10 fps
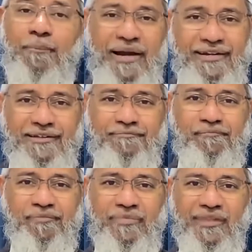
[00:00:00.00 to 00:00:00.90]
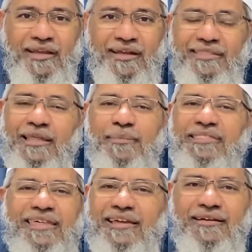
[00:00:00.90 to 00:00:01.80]
but they may
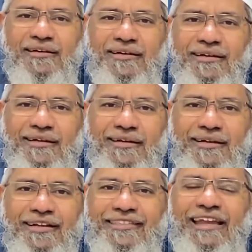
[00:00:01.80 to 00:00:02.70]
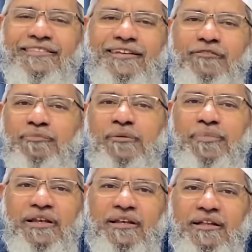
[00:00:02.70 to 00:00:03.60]
think that these
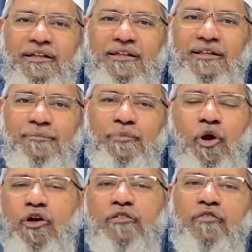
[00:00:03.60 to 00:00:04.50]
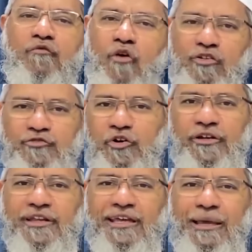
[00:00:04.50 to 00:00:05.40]
people, because of the war
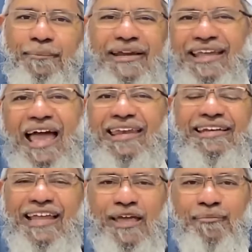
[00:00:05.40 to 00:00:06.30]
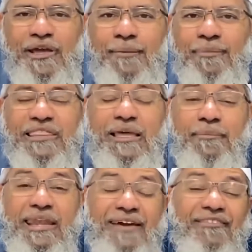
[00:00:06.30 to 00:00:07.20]
zone, may die any time. But they
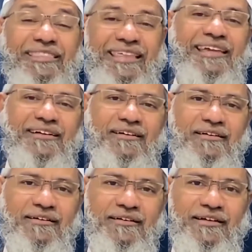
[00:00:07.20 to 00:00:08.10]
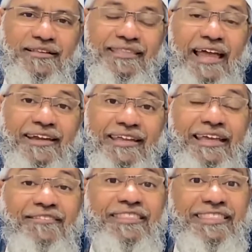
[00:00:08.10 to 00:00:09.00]
may never think that
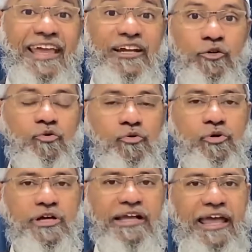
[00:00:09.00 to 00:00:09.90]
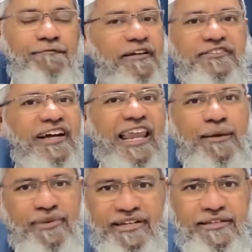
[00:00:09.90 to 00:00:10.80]
even they too can face a
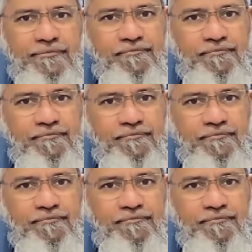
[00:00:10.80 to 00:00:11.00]
calamity.